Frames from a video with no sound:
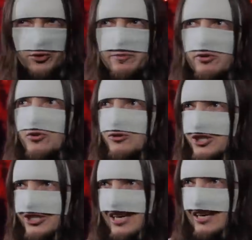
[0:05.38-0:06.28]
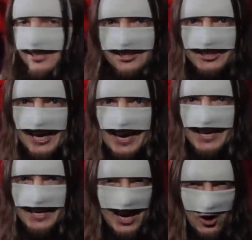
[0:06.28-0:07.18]
Reboots.
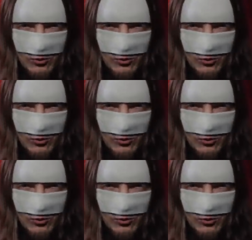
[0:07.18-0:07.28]
Today,